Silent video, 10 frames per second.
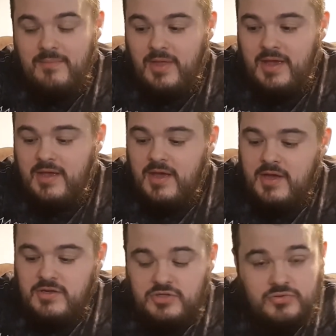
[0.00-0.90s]
like
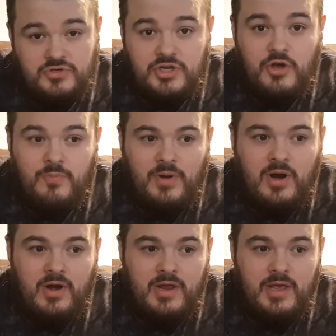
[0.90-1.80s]
Sushi Go
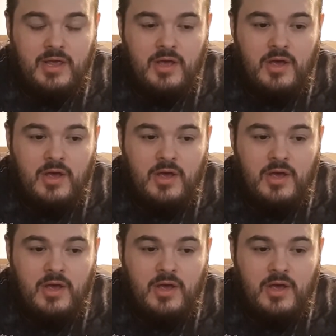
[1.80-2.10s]
Party